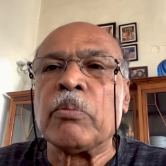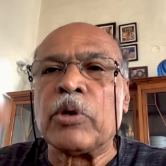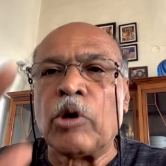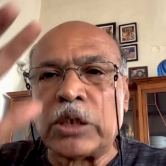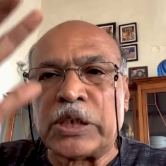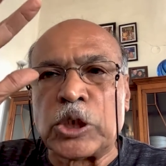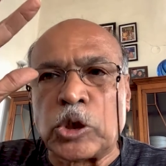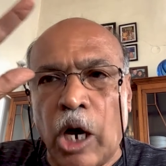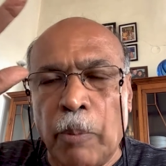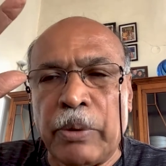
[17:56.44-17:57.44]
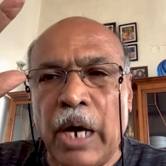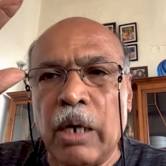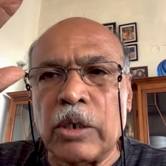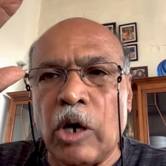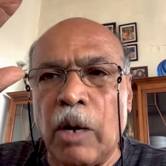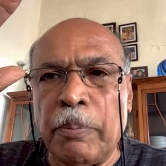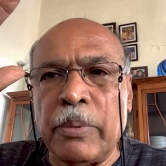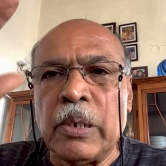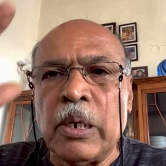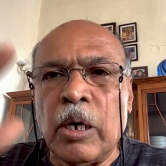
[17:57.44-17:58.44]
Not just top down, top
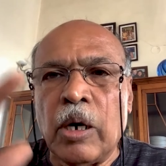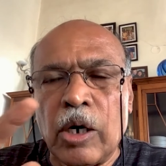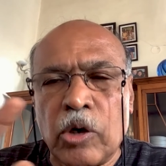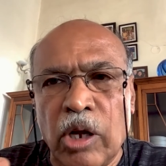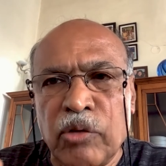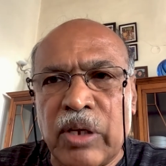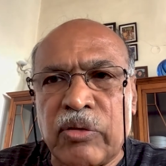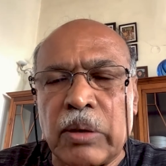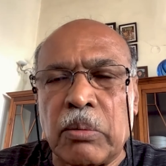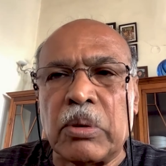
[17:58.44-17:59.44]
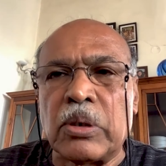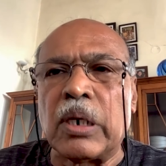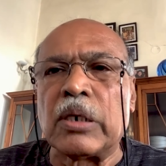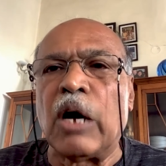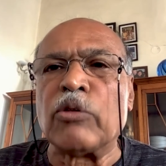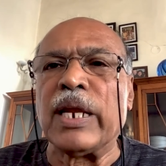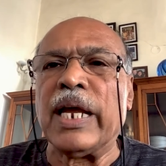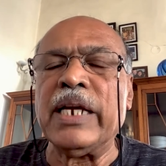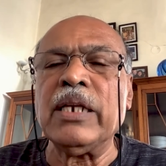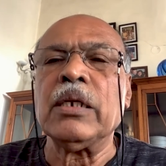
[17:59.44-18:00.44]
across us, down the
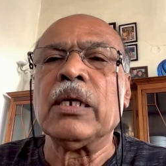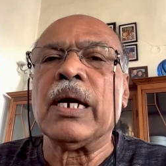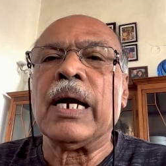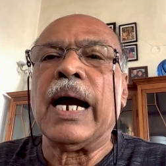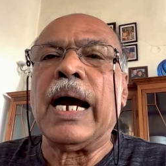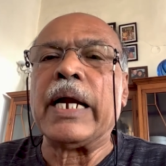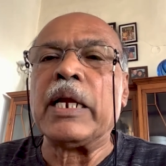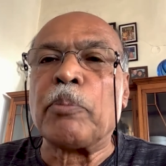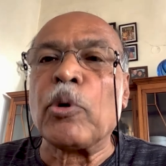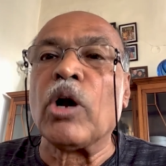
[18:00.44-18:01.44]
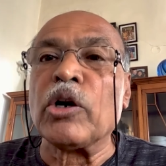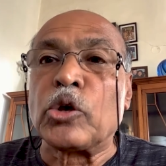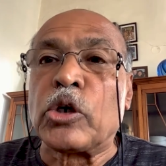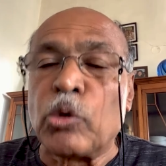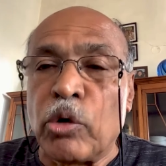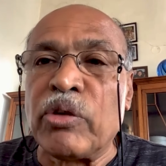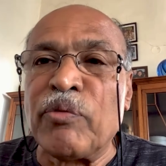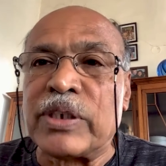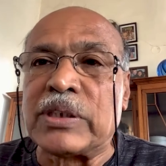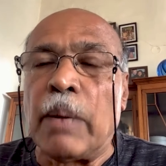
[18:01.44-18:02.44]
line, and improve on tourism,
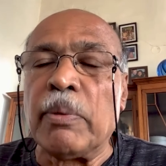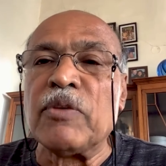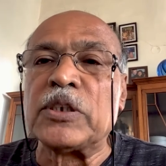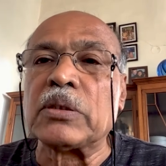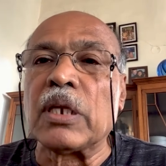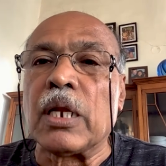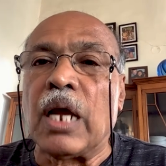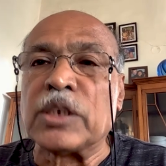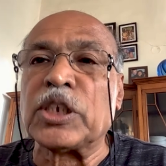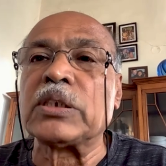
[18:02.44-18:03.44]
for example, which is the largest